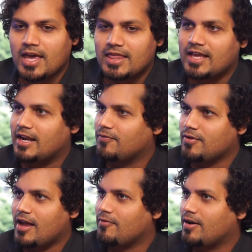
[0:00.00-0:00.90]
that if
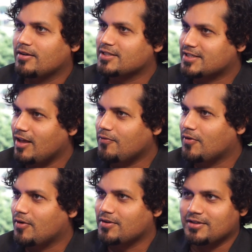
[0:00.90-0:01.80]
you have a cell
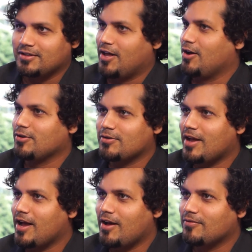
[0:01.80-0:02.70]
phone now you
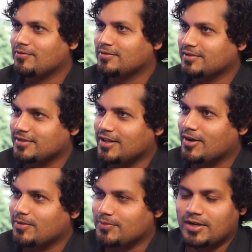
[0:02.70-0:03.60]
have you
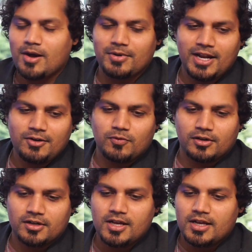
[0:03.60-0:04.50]
know become a
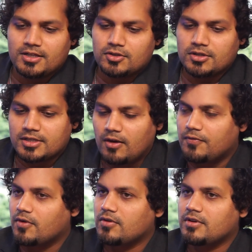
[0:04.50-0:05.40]
network so cell
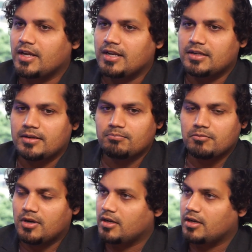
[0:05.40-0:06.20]
phone and um,